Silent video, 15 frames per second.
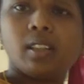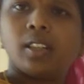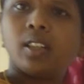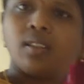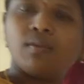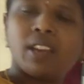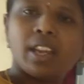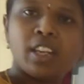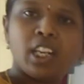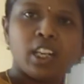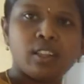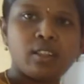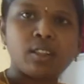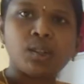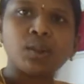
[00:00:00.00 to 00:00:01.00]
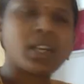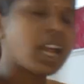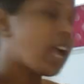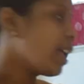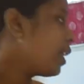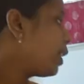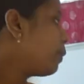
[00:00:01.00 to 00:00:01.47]
it is very easy to
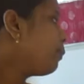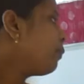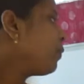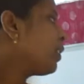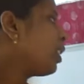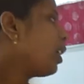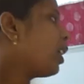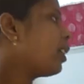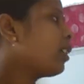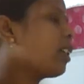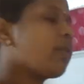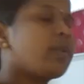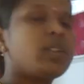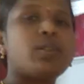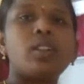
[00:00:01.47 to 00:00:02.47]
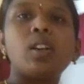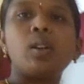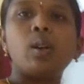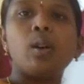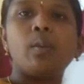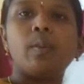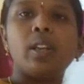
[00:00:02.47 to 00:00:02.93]
carry. And coming to the
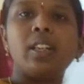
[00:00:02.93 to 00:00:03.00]
globe,